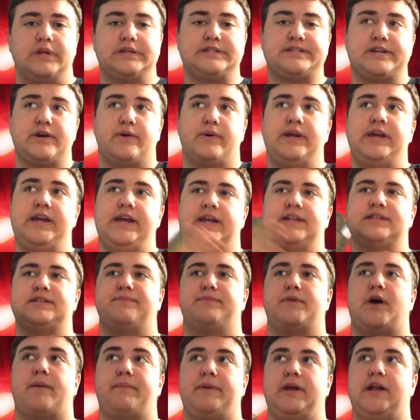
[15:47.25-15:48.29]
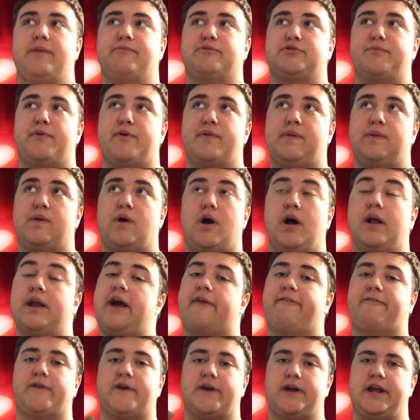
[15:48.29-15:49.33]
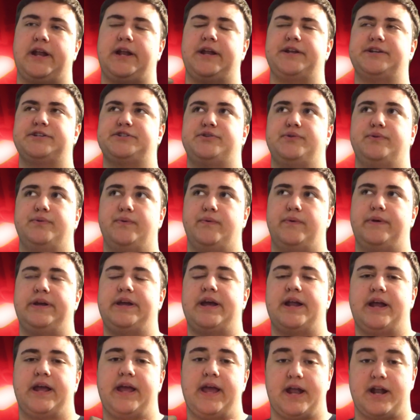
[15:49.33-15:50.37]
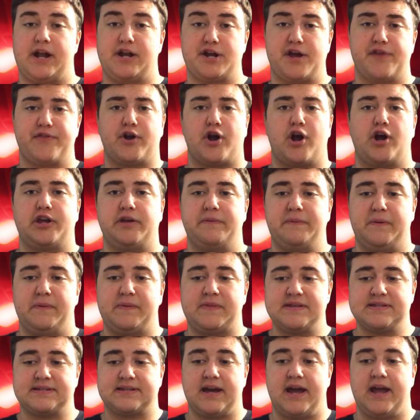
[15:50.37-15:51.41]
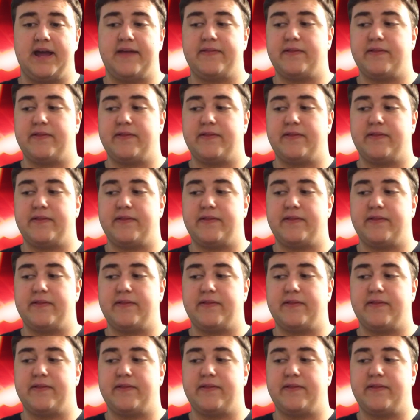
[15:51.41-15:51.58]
So he ends up not being able to mow the lawn after getting into, yet again, another argument with this guy.